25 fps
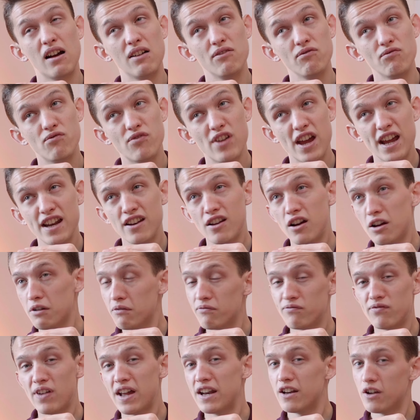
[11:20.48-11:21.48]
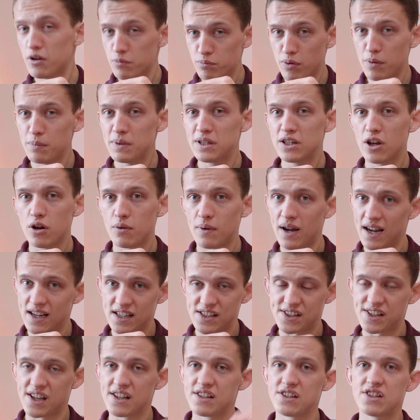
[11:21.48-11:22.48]
Then I'd probably go
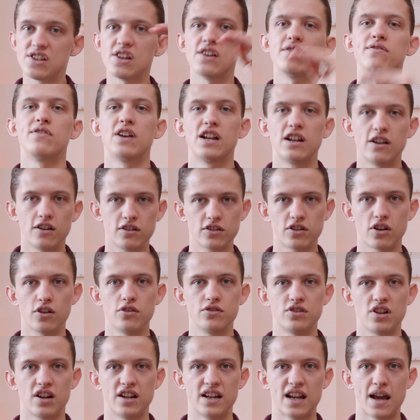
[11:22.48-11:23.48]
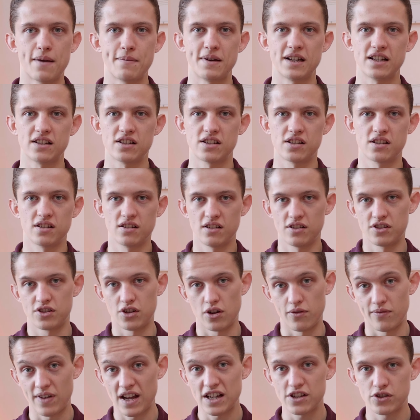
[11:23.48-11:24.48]
accents, then I'd go dynamics.
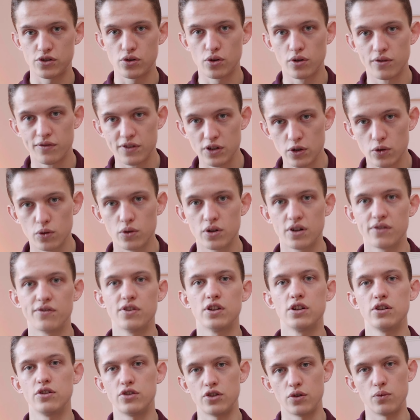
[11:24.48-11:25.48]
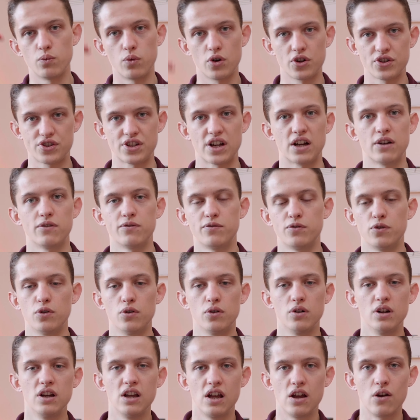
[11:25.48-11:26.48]
So that's sort of the order that you should watch out
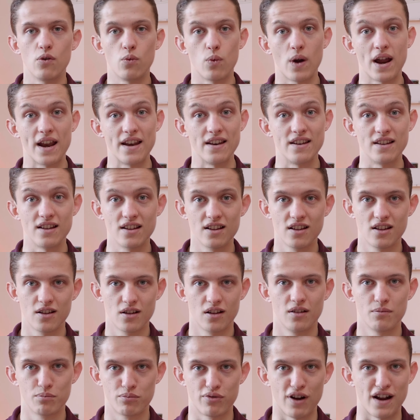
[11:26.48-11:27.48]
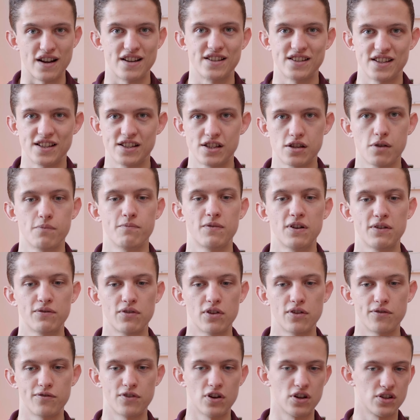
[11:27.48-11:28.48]
for when practicing something
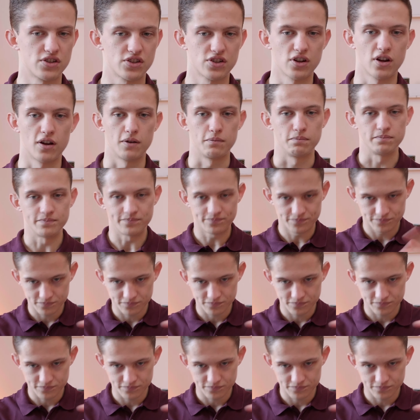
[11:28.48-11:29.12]
for the first time.